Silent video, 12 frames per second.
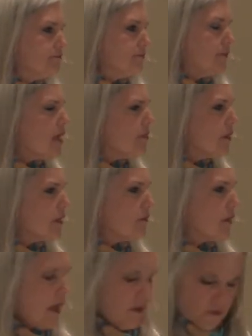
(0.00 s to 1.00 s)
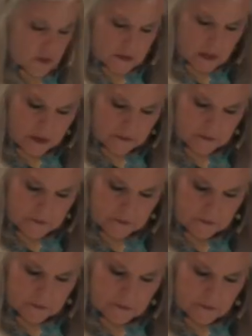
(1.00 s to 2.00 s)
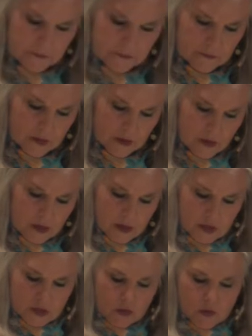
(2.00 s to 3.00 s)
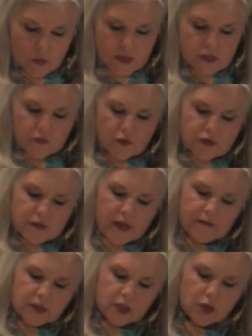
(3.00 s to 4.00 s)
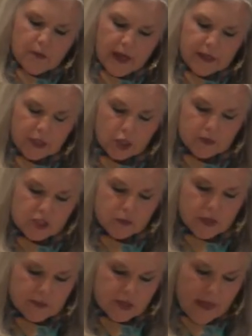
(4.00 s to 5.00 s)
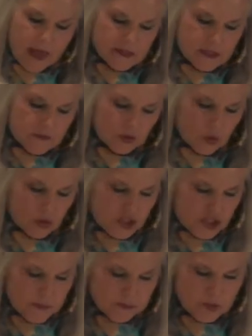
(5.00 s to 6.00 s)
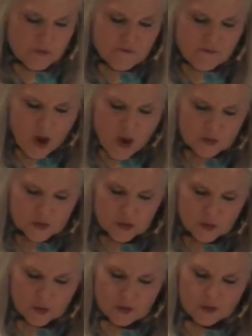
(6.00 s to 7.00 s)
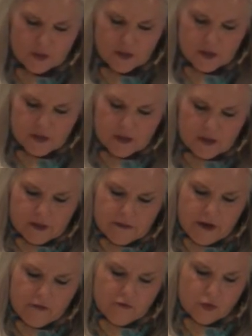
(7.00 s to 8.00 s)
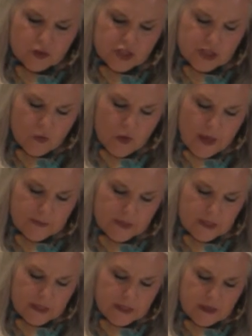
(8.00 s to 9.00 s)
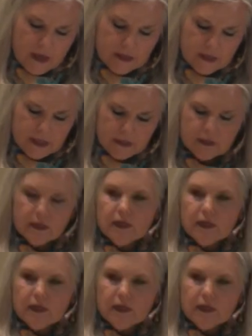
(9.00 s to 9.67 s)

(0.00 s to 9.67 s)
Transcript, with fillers: Nothing of Calvary's love. So it was, verse 7, year by year, when she went up to the house of the Lord, she provoked her Therefore she wept and did not eat.